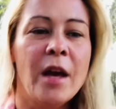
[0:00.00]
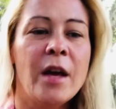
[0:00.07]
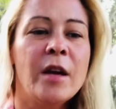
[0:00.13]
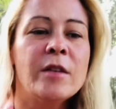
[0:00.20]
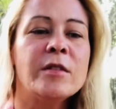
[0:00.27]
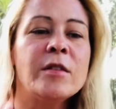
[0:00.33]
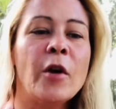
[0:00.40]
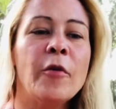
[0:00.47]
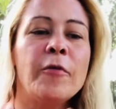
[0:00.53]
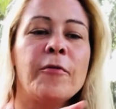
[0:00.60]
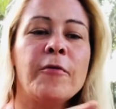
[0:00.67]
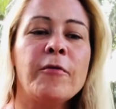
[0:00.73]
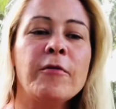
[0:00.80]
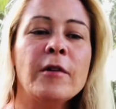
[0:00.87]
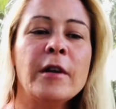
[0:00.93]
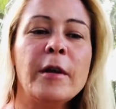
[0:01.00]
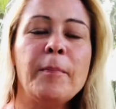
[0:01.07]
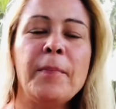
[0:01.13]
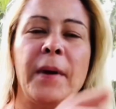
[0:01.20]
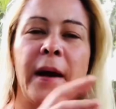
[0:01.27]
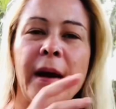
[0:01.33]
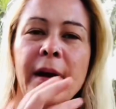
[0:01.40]
So
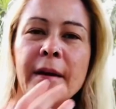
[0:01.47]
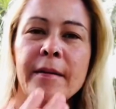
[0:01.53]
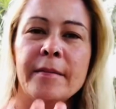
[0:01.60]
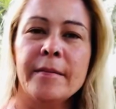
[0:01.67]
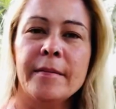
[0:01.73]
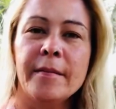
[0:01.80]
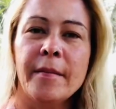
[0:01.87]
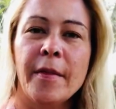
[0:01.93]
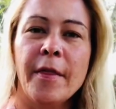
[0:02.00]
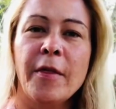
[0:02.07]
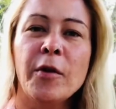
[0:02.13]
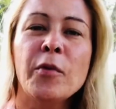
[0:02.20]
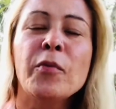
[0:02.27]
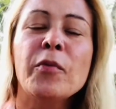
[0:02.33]
flipping the